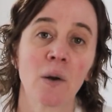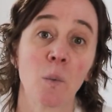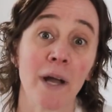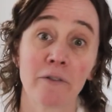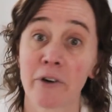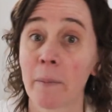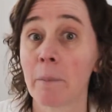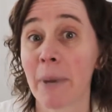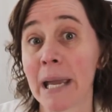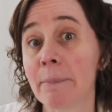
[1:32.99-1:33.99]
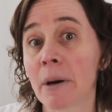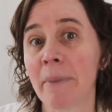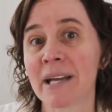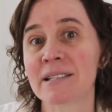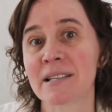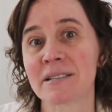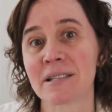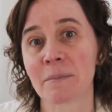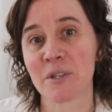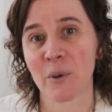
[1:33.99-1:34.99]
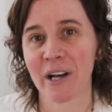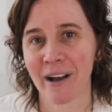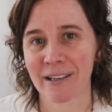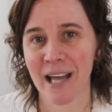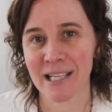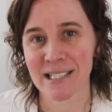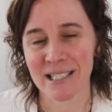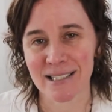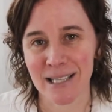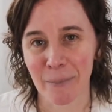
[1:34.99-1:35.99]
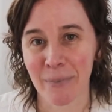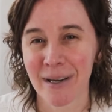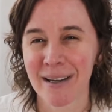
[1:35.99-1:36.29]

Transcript: went from a paper-based system to an online system.